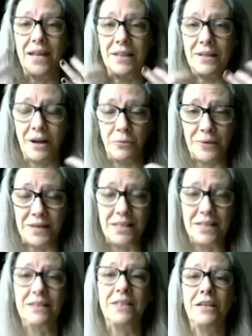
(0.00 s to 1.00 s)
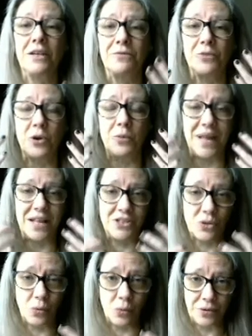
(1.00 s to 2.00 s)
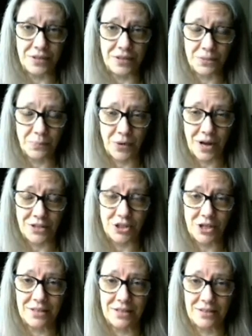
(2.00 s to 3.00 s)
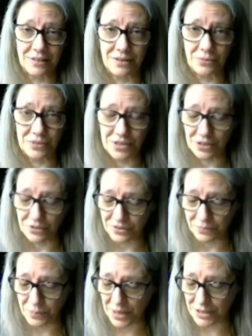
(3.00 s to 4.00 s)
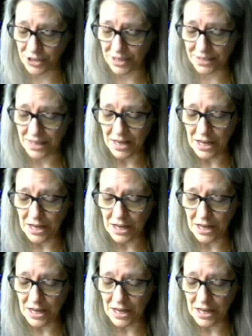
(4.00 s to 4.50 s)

a, a, rekindling of romance, or this project, the result of project.